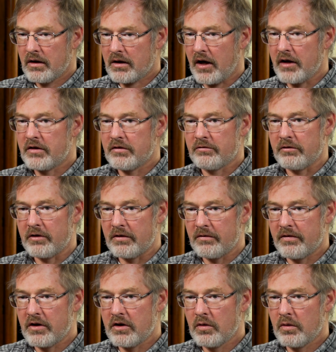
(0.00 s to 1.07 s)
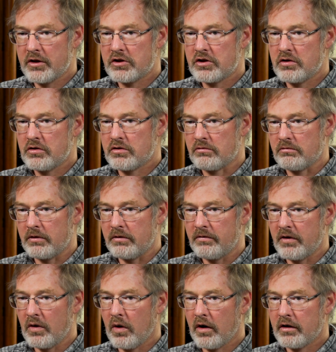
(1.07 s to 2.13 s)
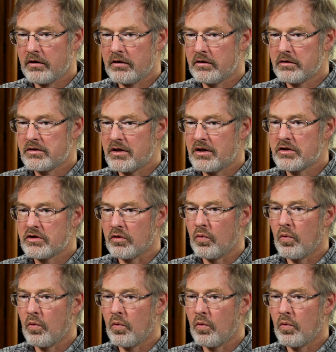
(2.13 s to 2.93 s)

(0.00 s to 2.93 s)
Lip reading: kind of review issues or review articles. These are